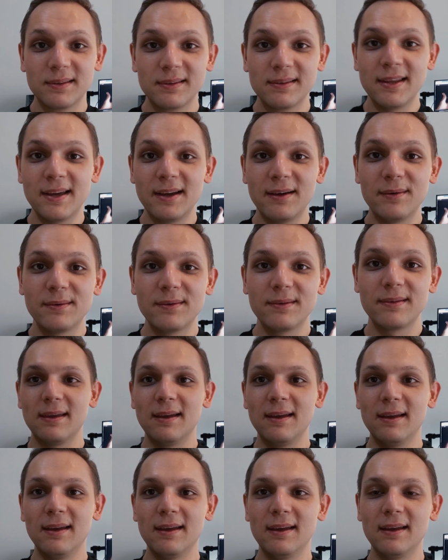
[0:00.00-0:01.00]
now.
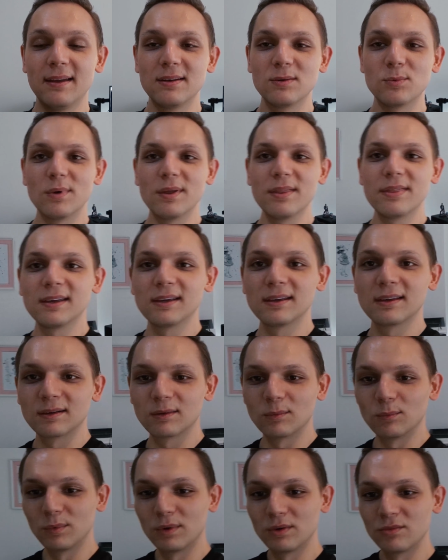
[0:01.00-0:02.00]
And
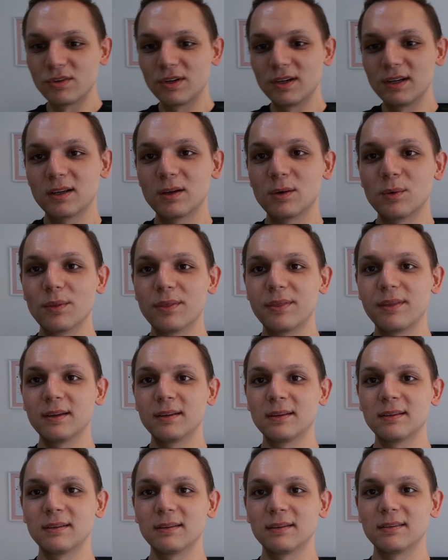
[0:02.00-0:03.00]
one really cool
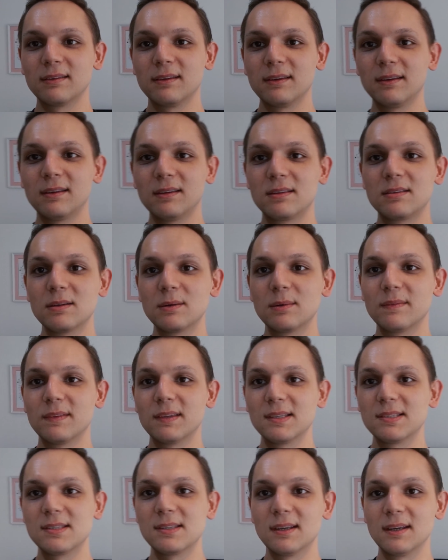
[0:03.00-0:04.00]
thing that you can do with
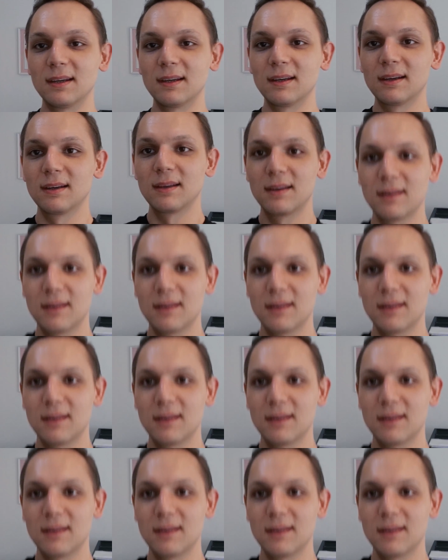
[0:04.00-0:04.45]
this thing